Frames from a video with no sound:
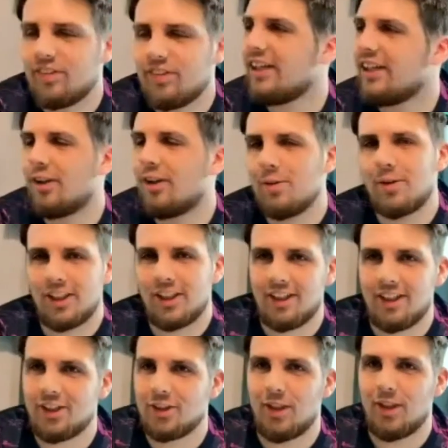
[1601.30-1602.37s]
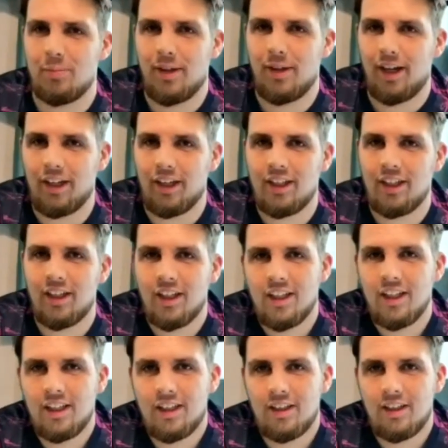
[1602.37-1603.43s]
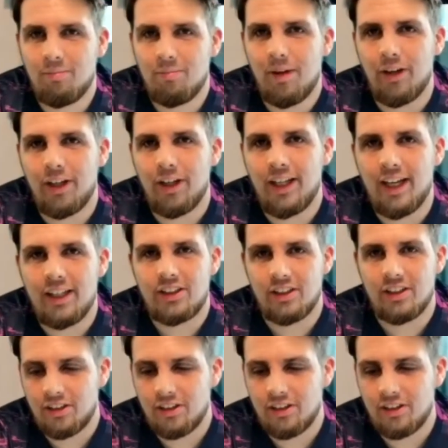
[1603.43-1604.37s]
finally we're starting to sway it back. Meant to guess that.